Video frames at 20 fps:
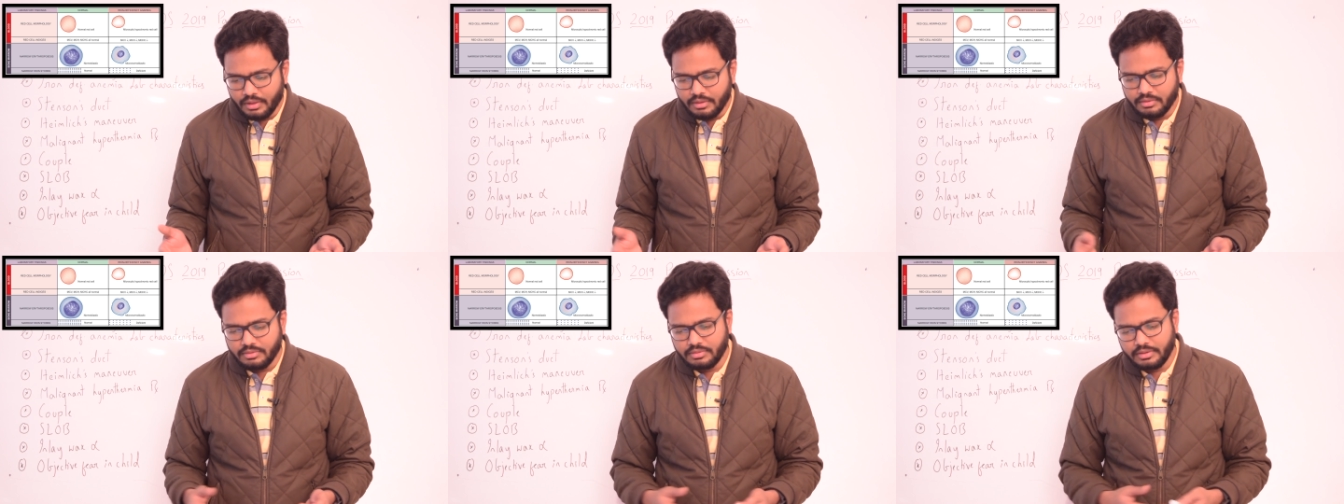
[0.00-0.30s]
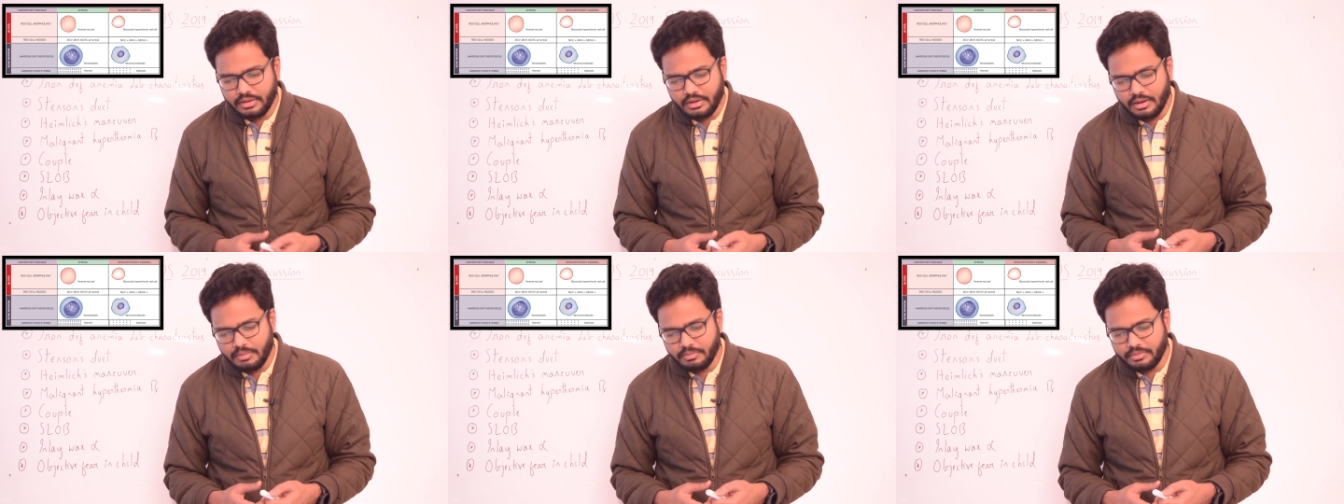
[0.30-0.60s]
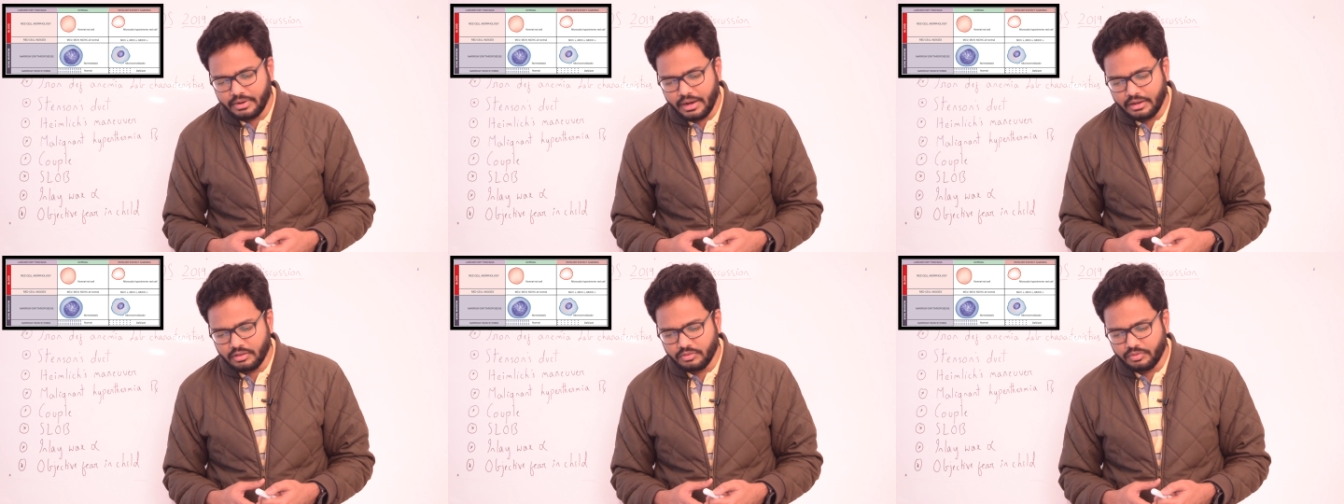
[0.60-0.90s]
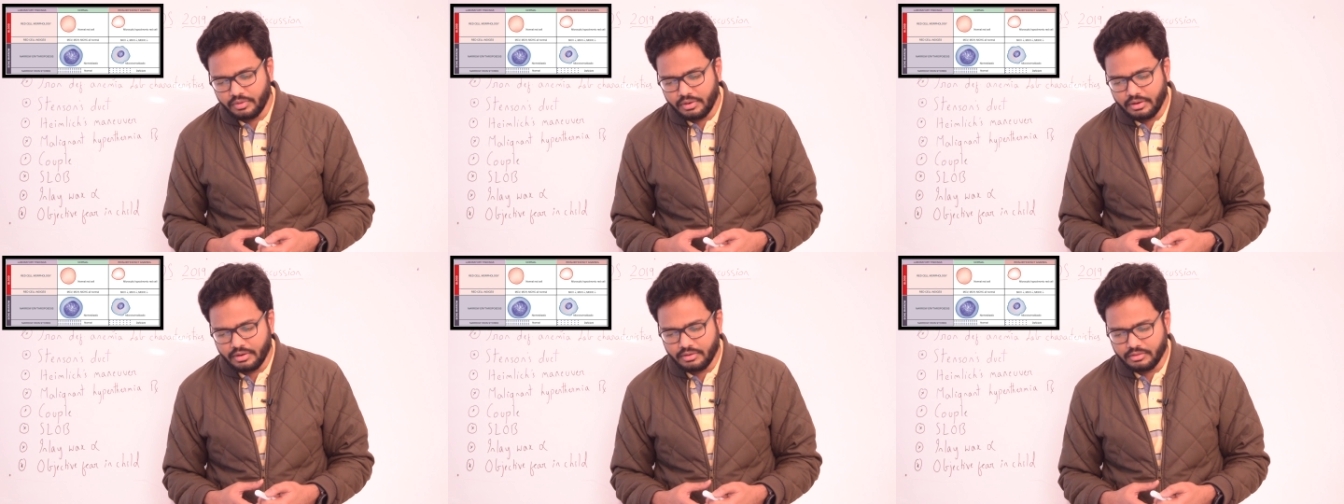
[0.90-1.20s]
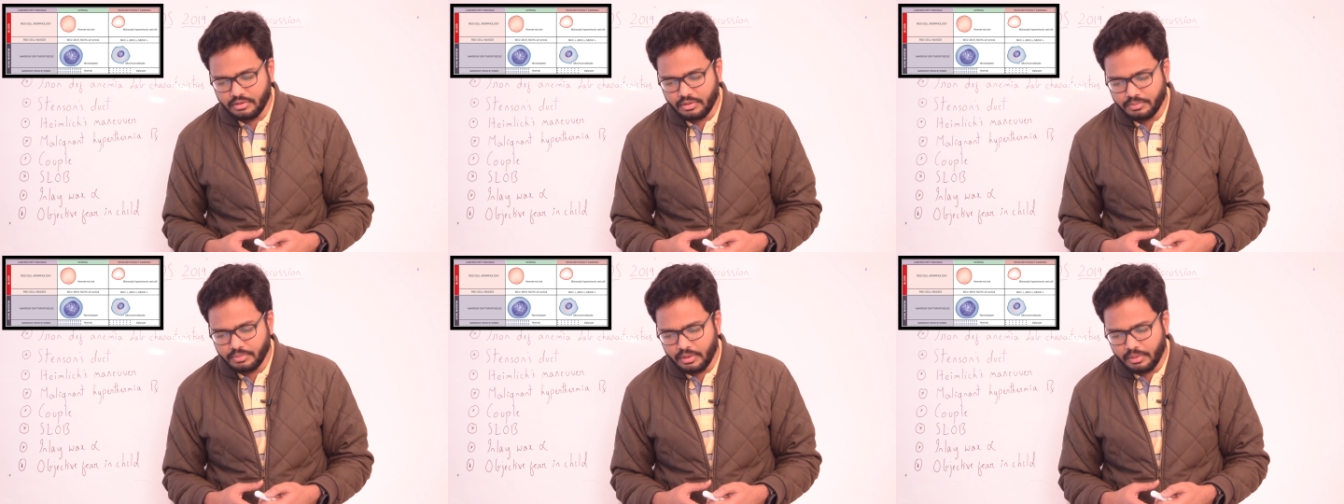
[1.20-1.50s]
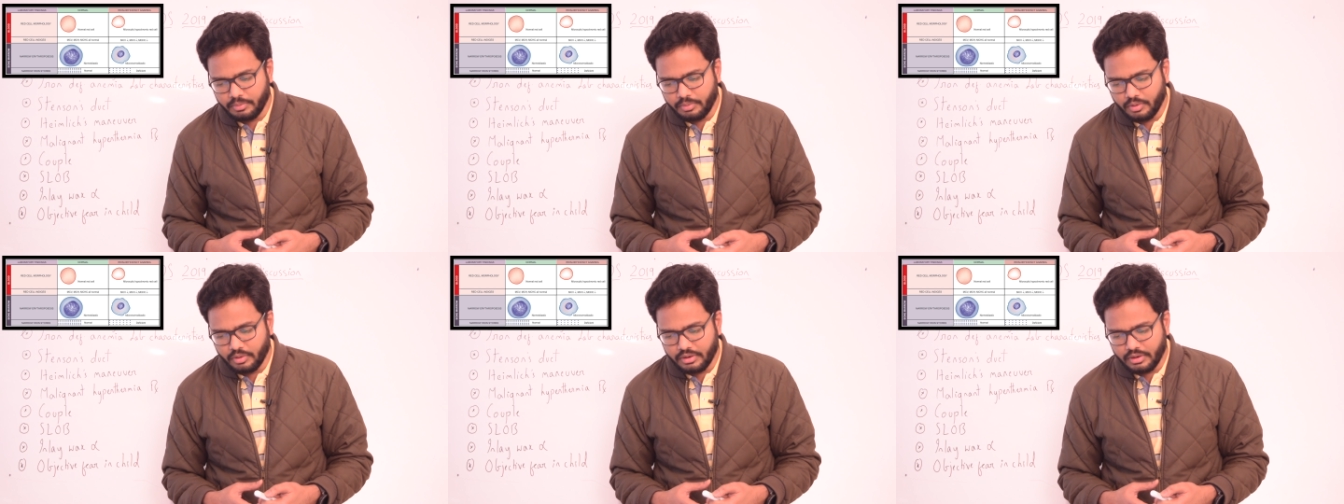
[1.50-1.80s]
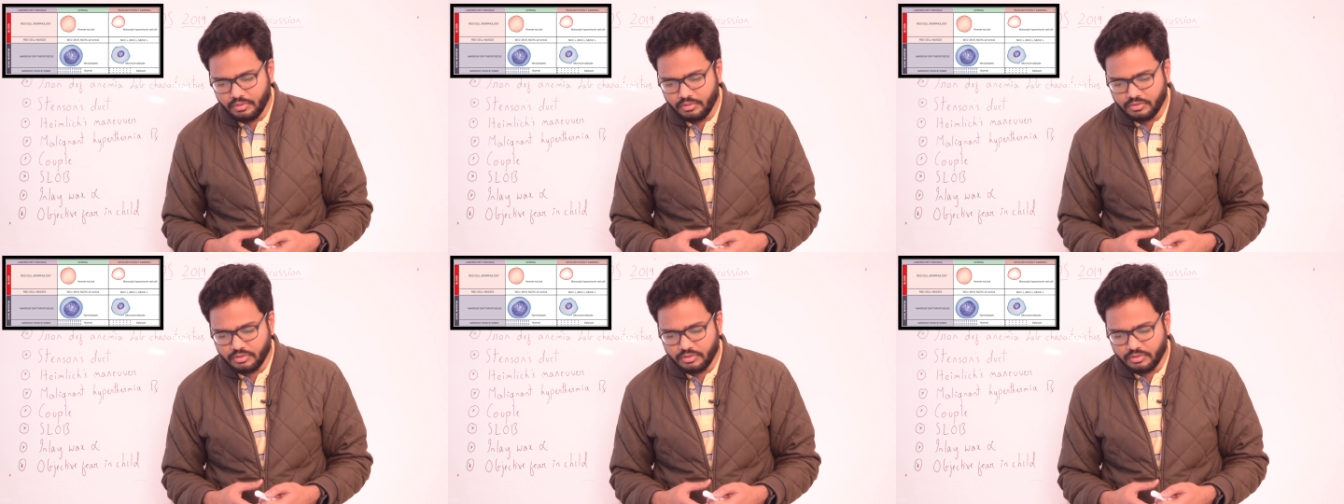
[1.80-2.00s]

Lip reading: Serum transferrin receptor protein,